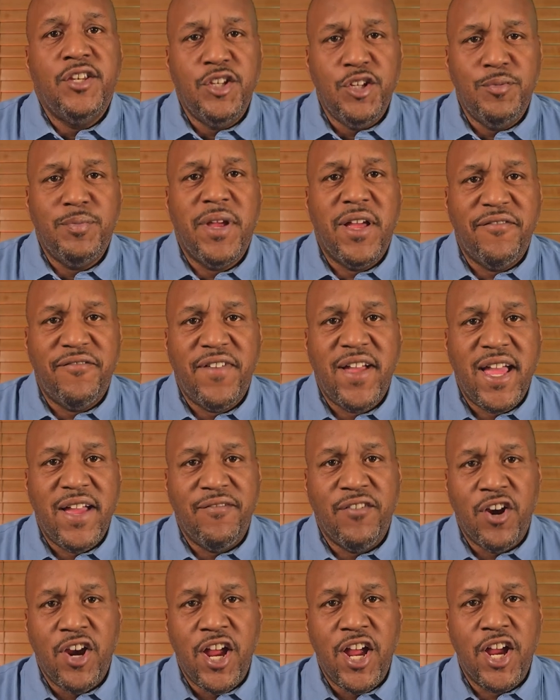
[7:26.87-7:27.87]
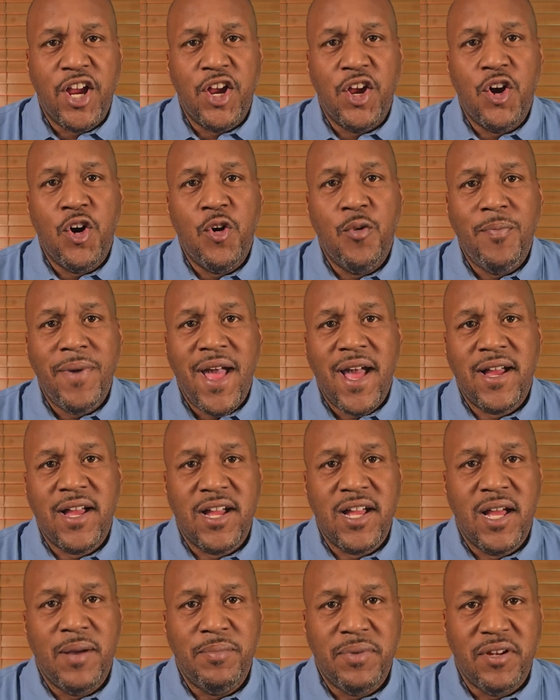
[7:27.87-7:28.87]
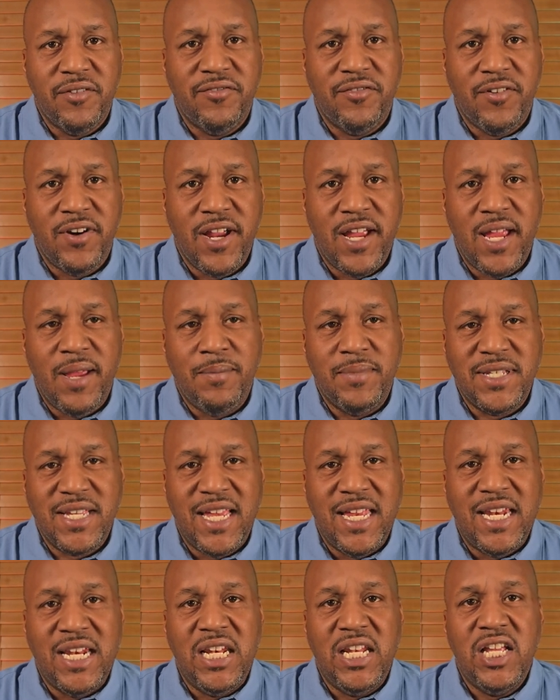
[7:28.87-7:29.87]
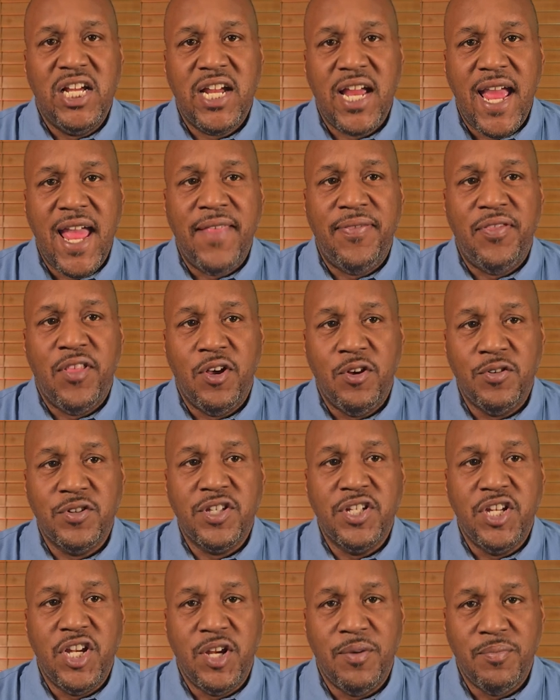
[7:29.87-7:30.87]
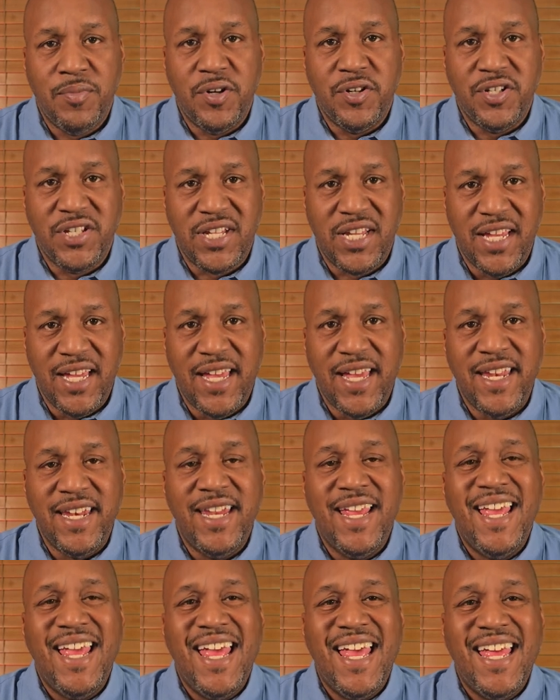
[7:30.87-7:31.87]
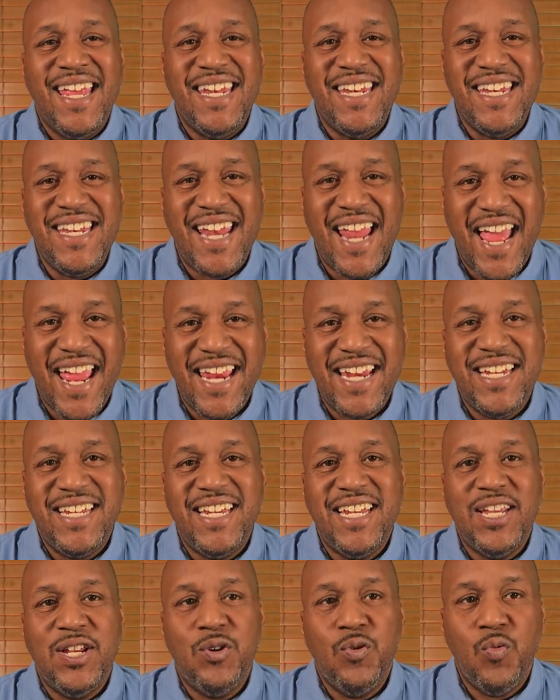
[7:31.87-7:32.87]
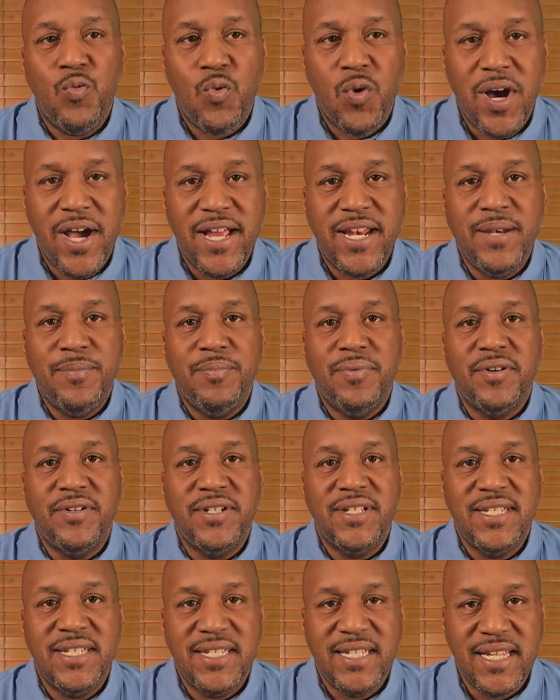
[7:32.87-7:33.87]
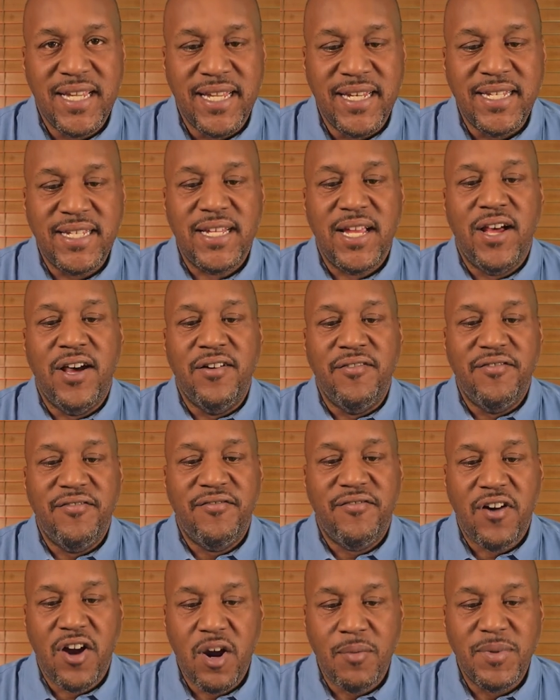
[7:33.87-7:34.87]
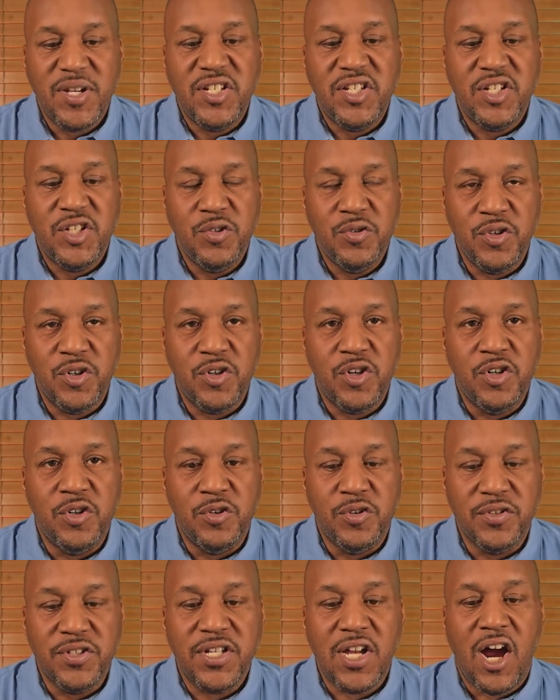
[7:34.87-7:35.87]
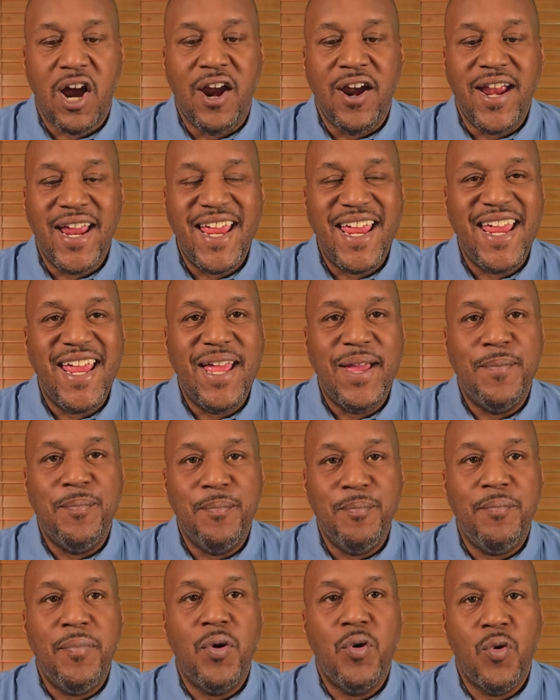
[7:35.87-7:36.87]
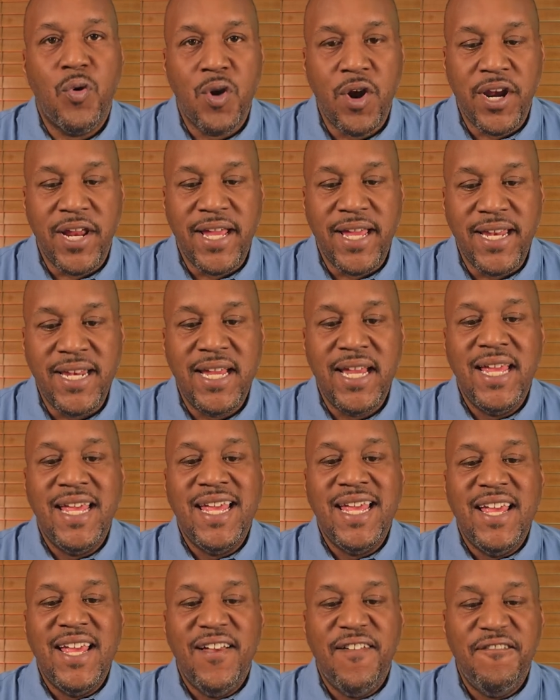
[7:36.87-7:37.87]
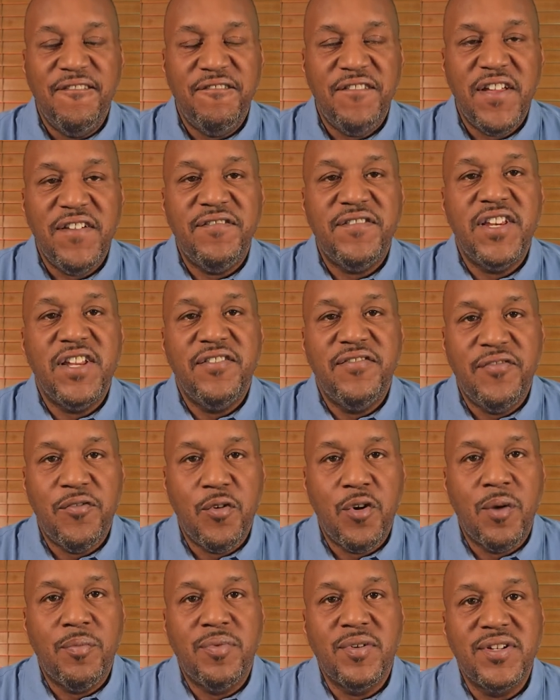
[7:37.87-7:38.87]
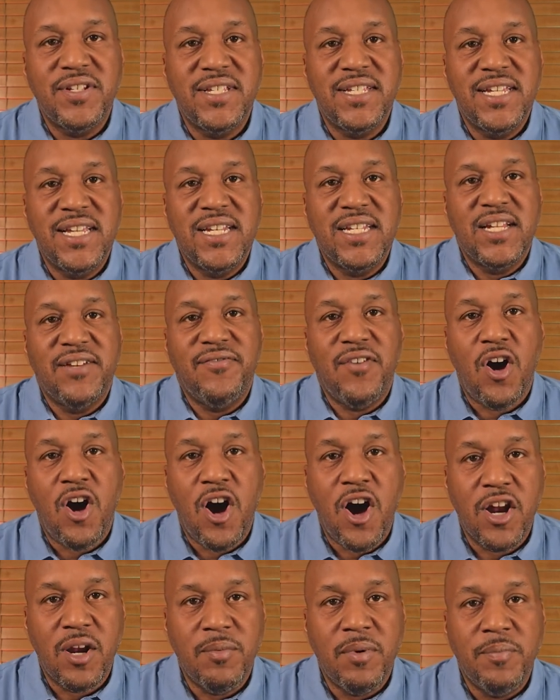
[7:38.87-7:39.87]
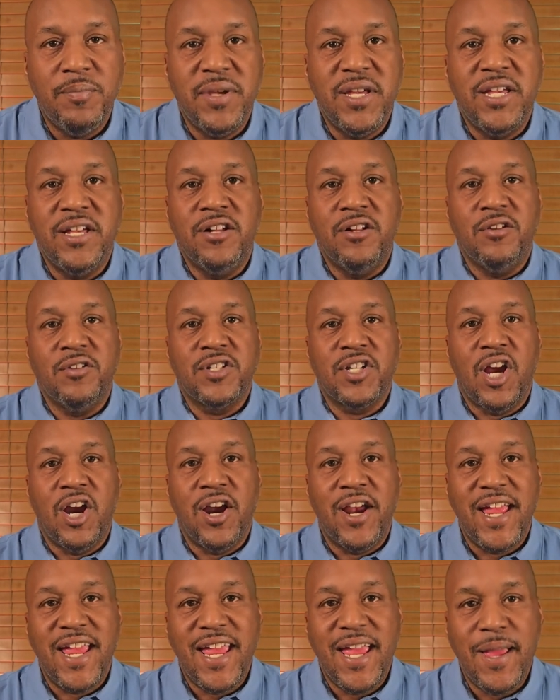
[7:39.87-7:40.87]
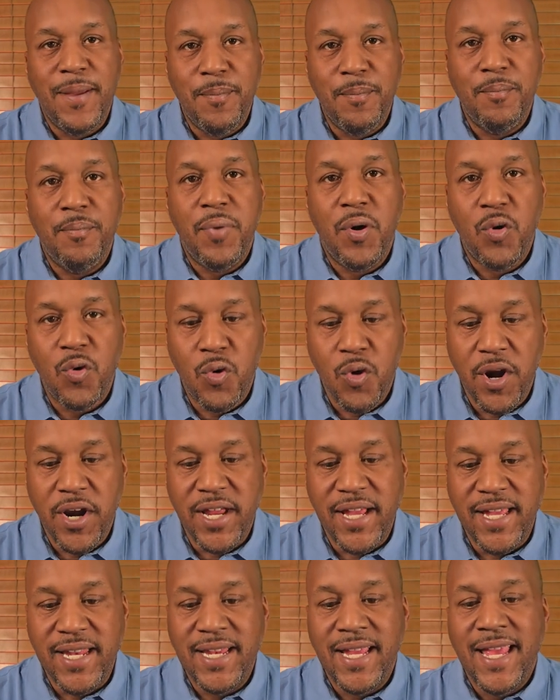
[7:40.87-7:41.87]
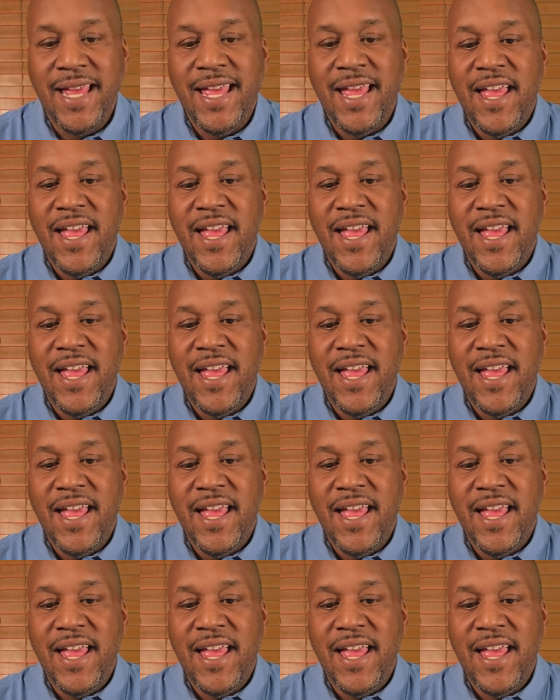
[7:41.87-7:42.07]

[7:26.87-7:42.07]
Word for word: Do me a favor and go back a couple of frames and look at those numbers again. ninety-one percent of pharmaceuticals are imported. fifty-four percent of automobiles are imported.